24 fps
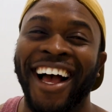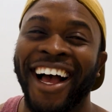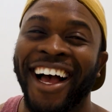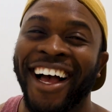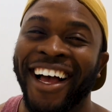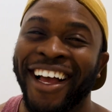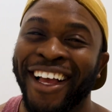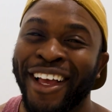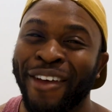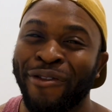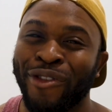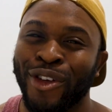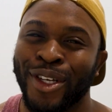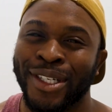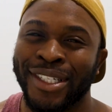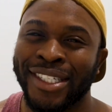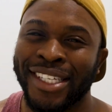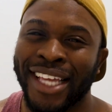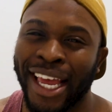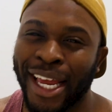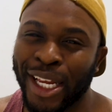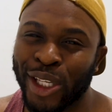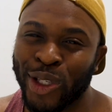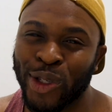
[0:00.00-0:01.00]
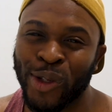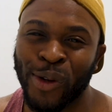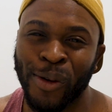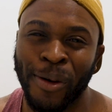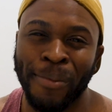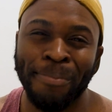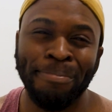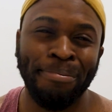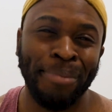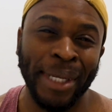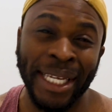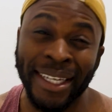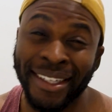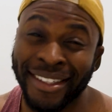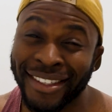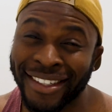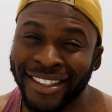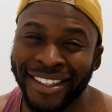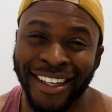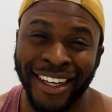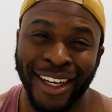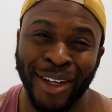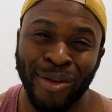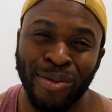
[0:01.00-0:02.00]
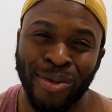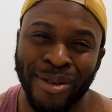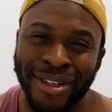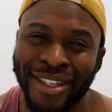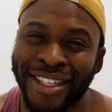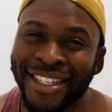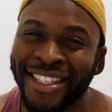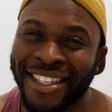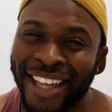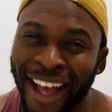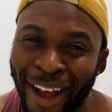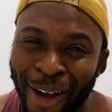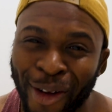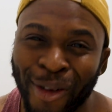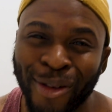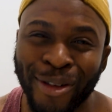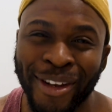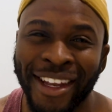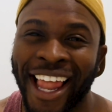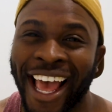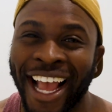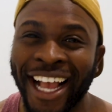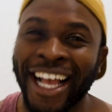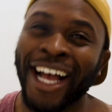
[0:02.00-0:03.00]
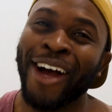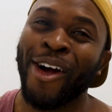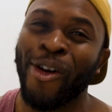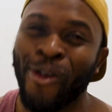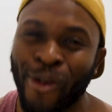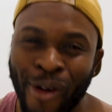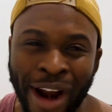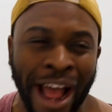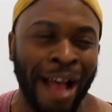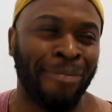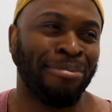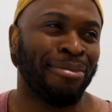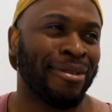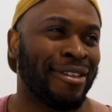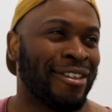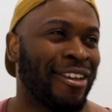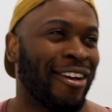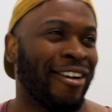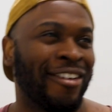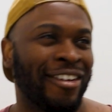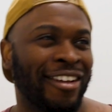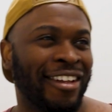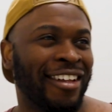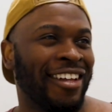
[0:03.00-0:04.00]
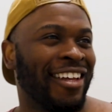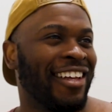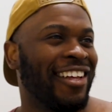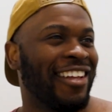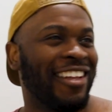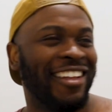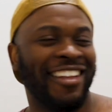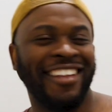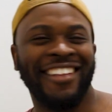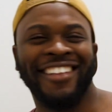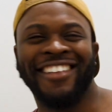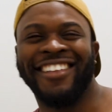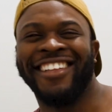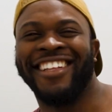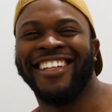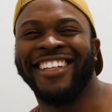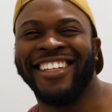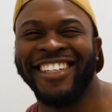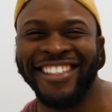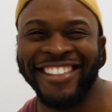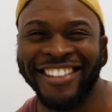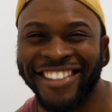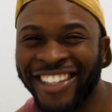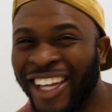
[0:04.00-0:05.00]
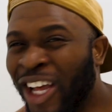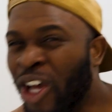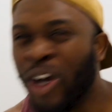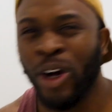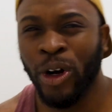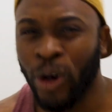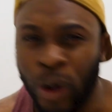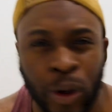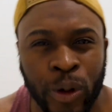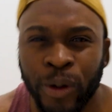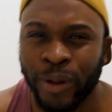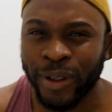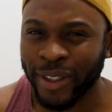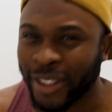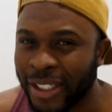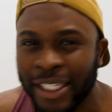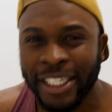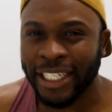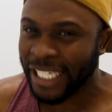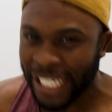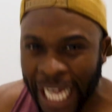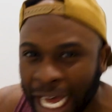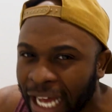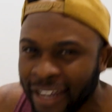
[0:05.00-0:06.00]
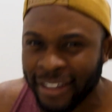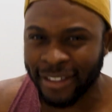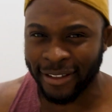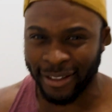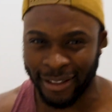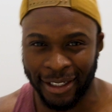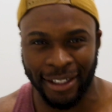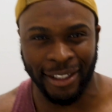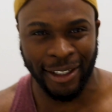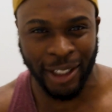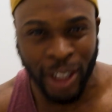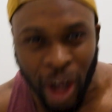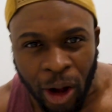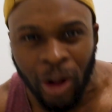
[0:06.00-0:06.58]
if you say it to a beat, it would sound like a rap song. Yksi, kaksi,